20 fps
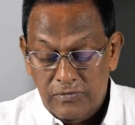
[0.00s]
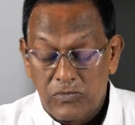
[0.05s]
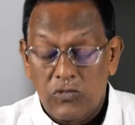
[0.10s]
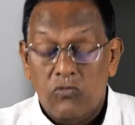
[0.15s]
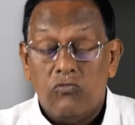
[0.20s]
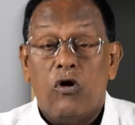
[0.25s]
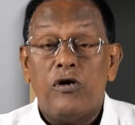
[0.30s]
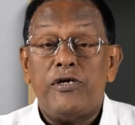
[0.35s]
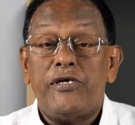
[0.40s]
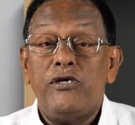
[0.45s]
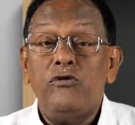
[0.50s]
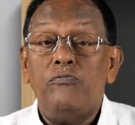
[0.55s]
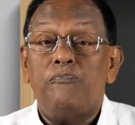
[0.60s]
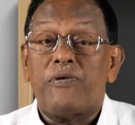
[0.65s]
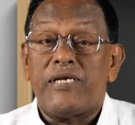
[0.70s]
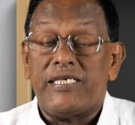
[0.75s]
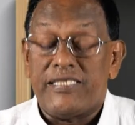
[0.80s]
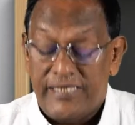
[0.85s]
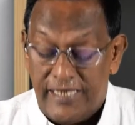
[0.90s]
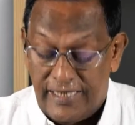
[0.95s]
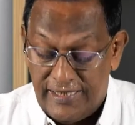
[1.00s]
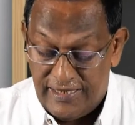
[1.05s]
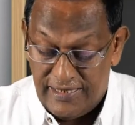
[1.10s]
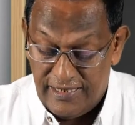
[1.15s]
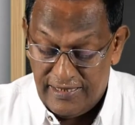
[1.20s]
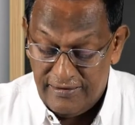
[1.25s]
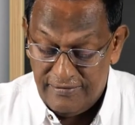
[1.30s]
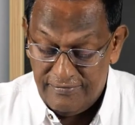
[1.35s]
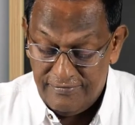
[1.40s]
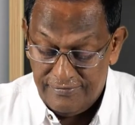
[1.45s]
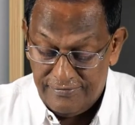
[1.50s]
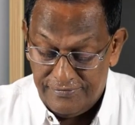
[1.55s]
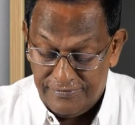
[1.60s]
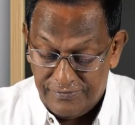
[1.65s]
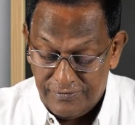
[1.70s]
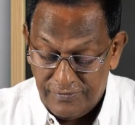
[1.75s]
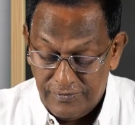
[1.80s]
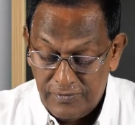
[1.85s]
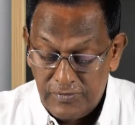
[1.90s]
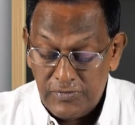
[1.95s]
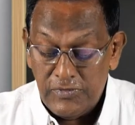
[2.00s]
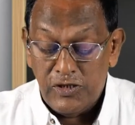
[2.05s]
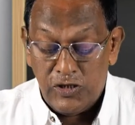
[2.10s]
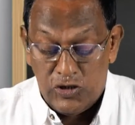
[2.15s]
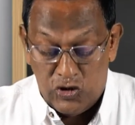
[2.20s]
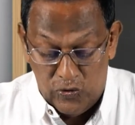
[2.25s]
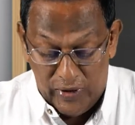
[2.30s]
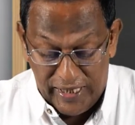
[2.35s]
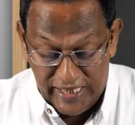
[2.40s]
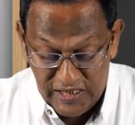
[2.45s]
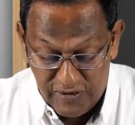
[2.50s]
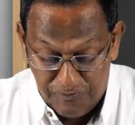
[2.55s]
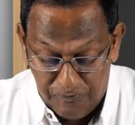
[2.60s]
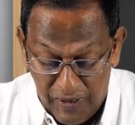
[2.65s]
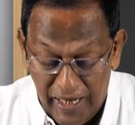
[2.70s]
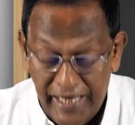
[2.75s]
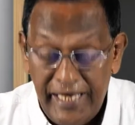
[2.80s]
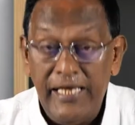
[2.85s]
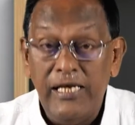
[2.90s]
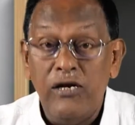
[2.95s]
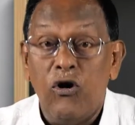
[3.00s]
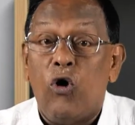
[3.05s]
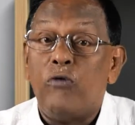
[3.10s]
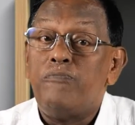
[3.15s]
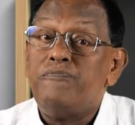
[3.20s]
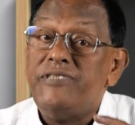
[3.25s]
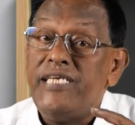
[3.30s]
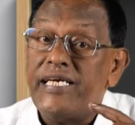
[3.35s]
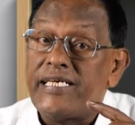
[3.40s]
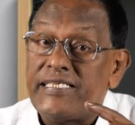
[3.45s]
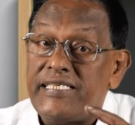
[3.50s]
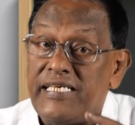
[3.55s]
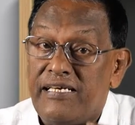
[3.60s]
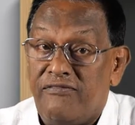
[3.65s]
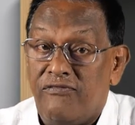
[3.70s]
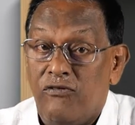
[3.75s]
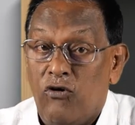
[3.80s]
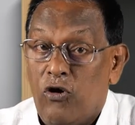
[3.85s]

what you present to explain objective.